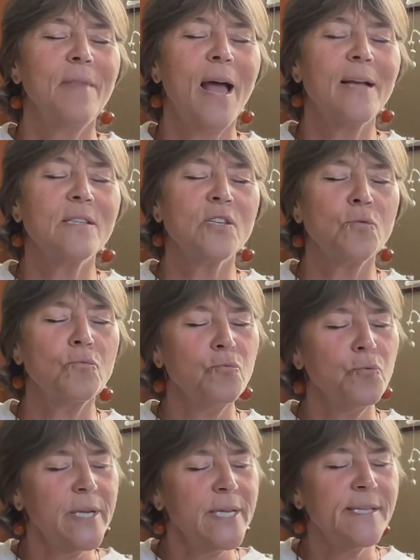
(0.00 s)
That's a
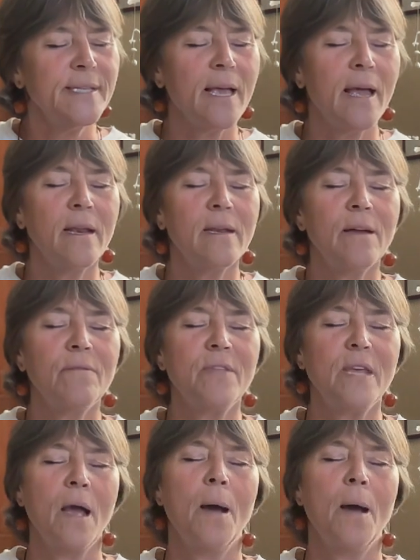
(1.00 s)
reset of the